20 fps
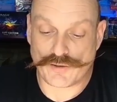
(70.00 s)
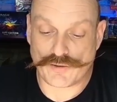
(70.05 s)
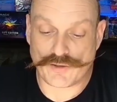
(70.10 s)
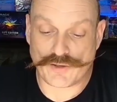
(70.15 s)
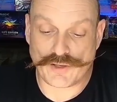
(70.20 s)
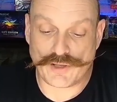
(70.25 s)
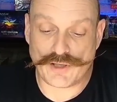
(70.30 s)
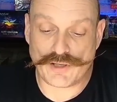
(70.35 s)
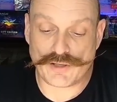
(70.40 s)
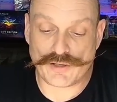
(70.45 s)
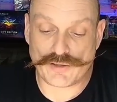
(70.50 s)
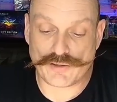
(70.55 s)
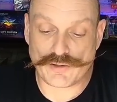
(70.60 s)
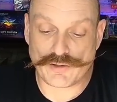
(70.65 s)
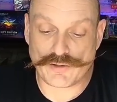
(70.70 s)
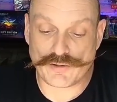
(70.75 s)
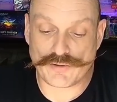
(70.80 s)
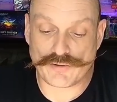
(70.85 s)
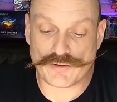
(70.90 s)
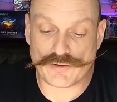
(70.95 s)
Okay.
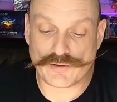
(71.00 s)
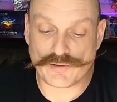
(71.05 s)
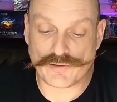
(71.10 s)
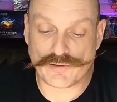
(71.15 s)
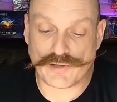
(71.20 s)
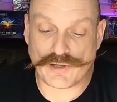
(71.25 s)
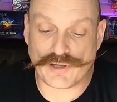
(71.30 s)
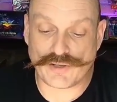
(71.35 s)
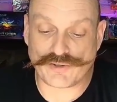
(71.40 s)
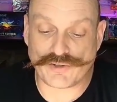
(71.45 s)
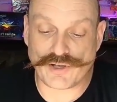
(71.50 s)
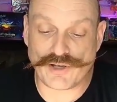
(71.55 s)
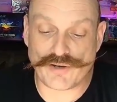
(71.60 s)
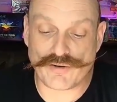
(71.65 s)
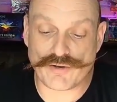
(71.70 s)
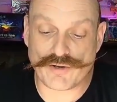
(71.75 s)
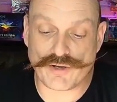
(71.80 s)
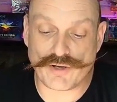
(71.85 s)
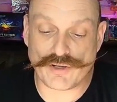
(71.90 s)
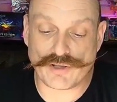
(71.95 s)
Hopefully. Lost Owl
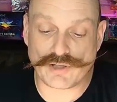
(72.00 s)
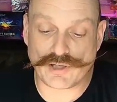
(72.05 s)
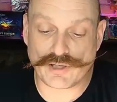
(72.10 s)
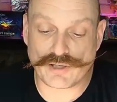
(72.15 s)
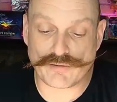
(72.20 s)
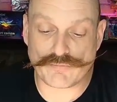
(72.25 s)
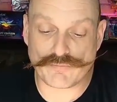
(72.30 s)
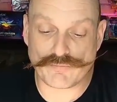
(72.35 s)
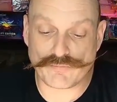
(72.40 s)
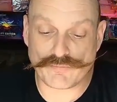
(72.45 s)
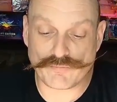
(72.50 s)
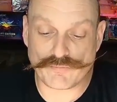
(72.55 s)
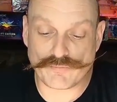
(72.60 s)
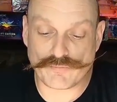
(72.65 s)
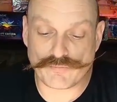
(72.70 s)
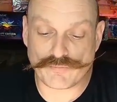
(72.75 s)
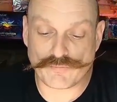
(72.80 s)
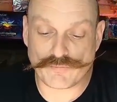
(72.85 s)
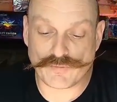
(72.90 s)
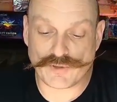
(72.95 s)
Calling.
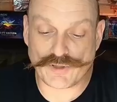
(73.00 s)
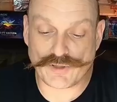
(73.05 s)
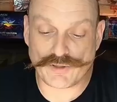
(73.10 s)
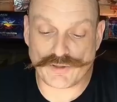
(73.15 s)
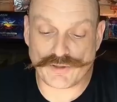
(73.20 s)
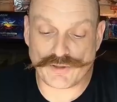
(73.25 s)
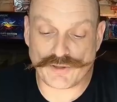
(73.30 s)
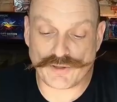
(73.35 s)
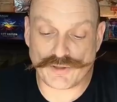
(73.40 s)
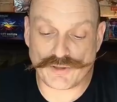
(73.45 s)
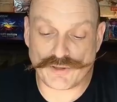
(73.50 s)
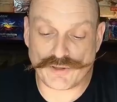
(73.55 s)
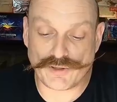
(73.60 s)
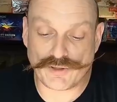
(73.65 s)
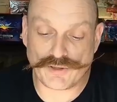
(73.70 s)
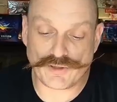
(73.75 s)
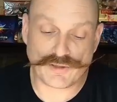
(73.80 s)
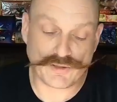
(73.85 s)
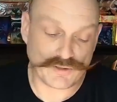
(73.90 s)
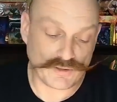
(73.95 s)

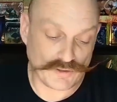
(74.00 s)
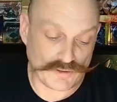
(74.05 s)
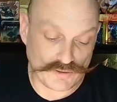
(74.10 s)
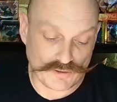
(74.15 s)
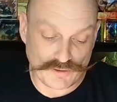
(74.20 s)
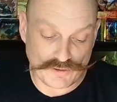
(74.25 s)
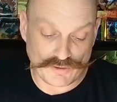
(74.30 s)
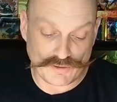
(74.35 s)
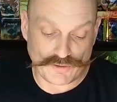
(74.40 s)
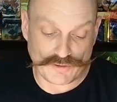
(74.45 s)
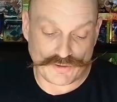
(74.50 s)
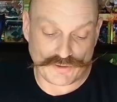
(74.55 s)
And the